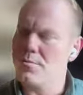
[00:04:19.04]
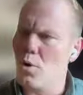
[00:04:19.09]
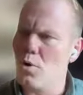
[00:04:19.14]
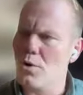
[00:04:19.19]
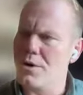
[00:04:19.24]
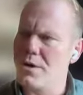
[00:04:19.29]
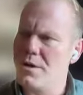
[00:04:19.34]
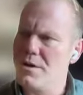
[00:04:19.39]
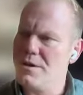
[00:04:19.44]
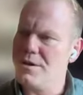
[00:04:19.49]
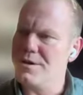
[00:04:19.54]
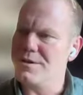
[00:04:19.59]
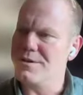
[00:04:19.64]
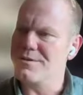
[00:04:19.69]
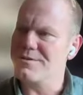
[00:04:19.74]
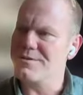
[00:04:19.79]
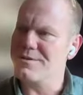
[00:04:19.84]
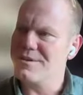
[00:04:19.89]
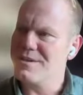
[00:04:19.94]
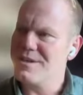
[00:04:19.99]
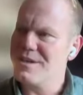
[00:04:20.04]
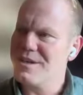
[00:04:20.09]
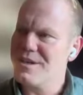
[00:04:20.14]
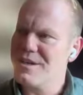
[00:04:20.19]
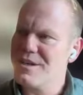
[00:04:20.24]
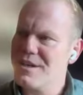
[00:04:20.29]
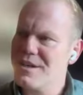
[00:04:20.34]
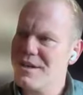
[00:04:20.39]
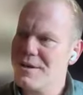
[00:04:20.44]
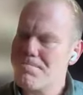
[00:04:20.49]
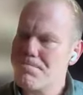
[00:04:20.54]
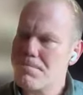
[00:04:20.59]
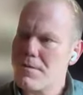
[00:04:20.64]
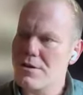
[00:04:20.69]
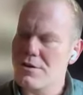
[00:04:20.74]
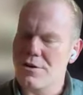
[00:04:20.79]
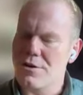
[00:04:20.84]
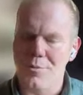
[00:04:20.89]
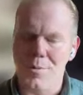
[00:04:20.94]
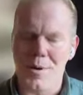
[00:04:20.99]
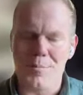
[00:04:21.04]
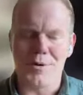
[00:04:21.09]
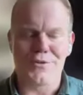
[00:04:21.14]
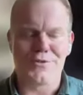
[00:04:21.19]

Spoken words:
a young boy, and I